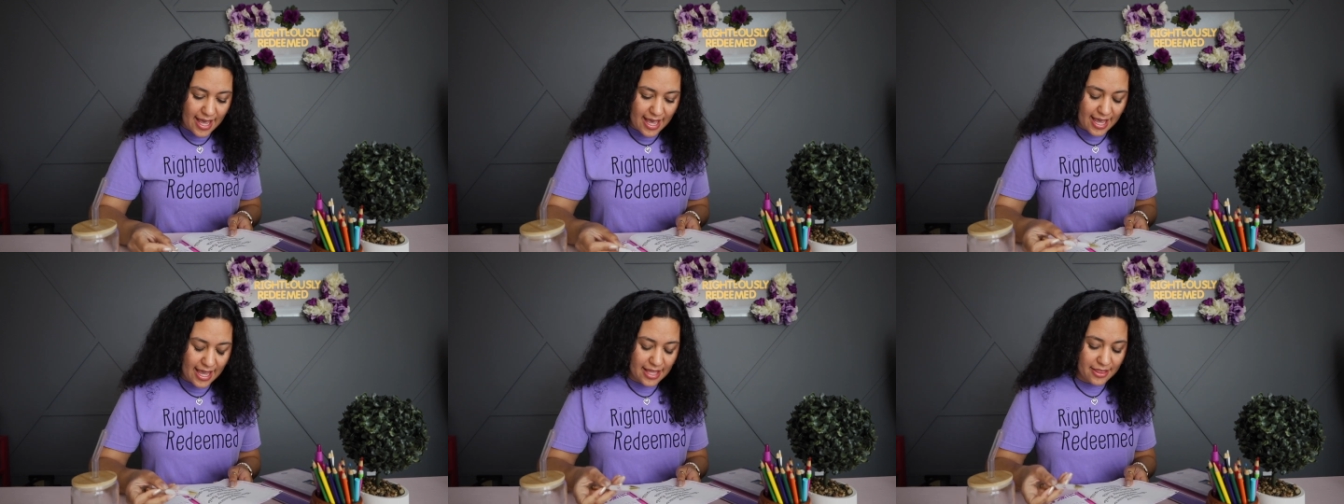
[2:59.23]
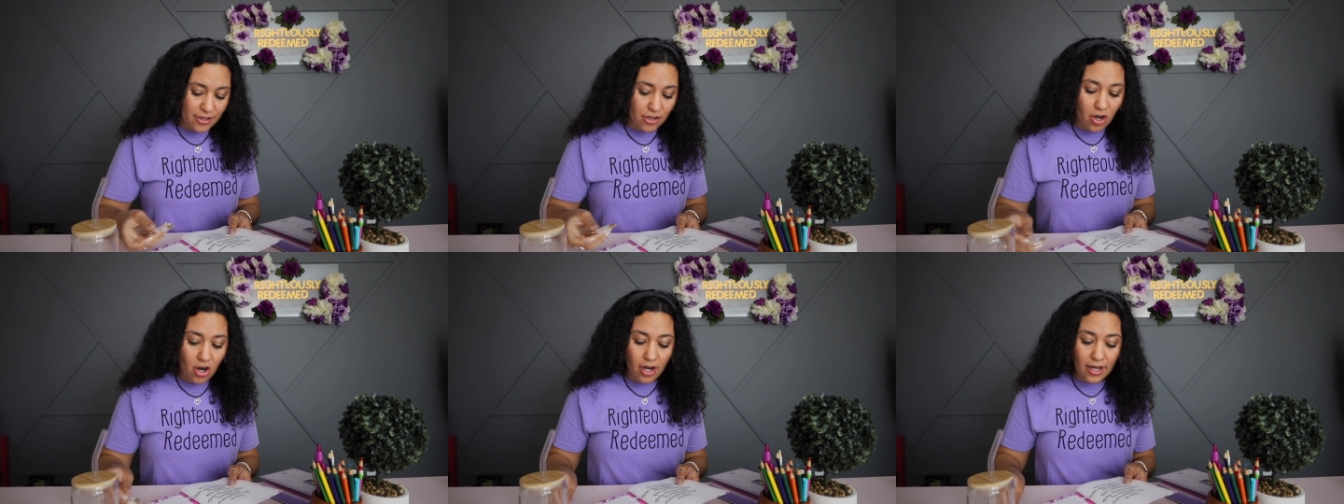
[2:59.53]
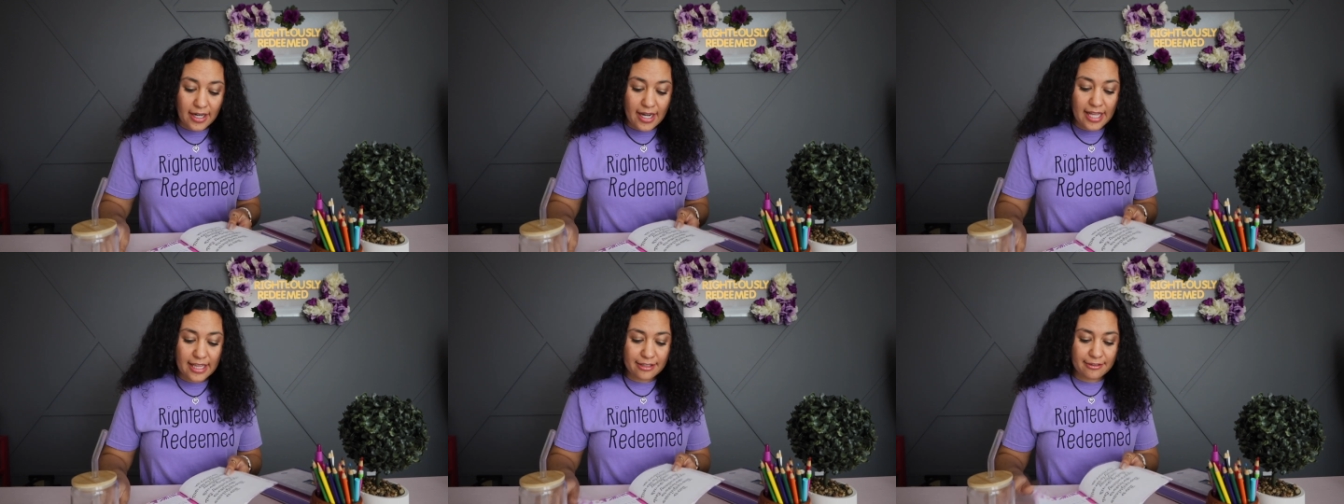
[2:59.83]
and there
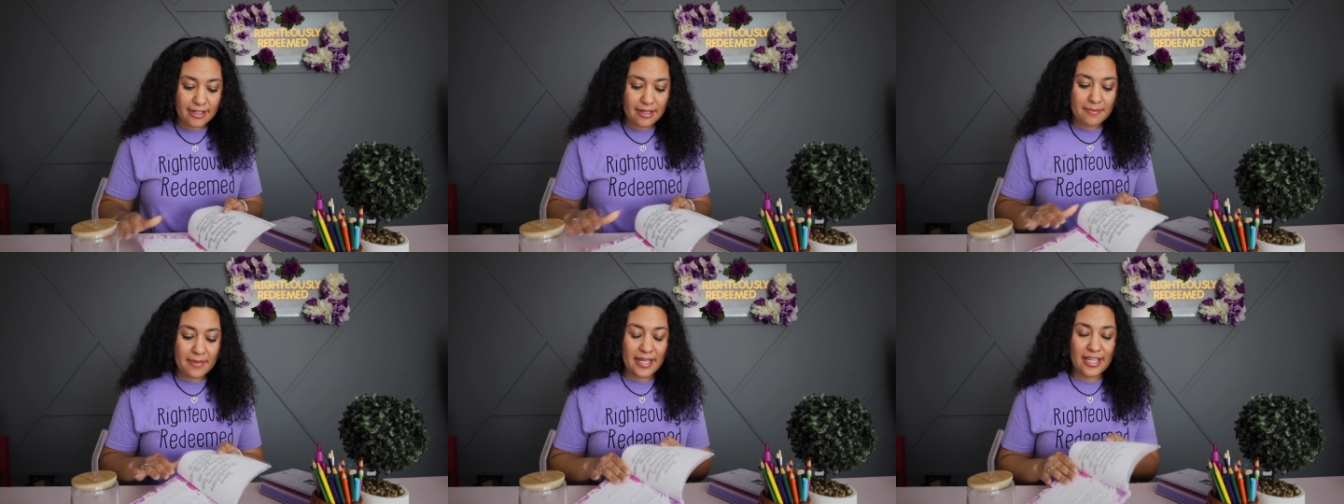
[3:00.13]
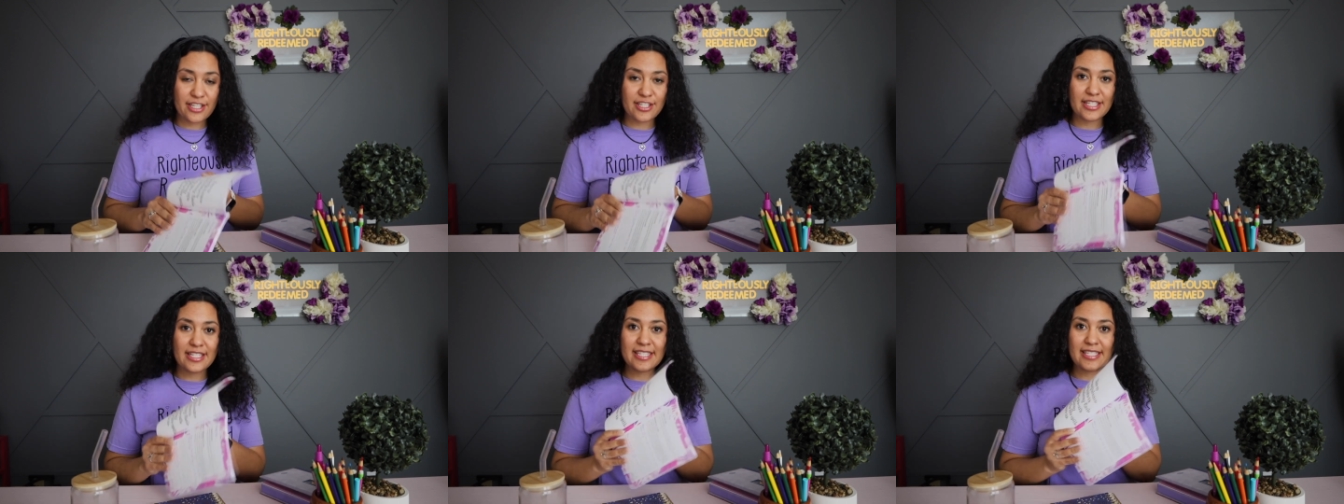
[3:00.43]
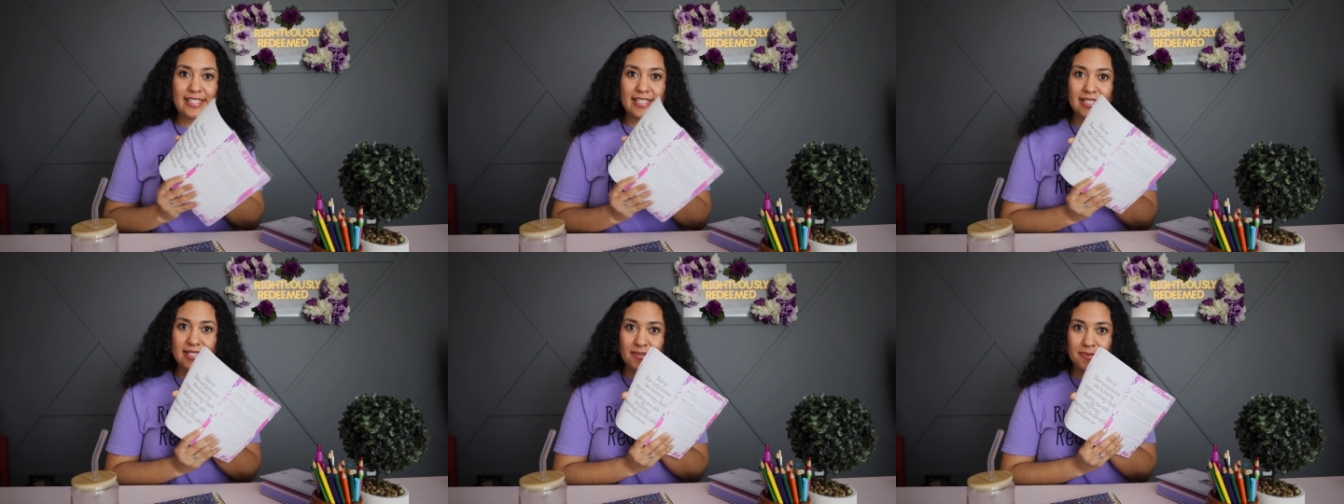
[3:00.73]
are coloring
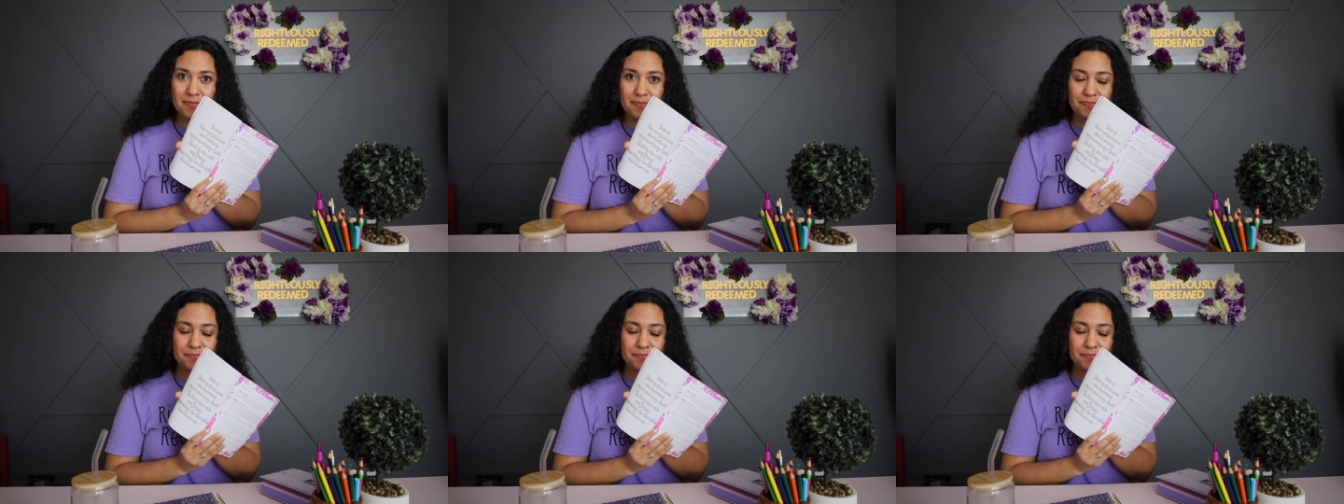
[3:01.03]
pages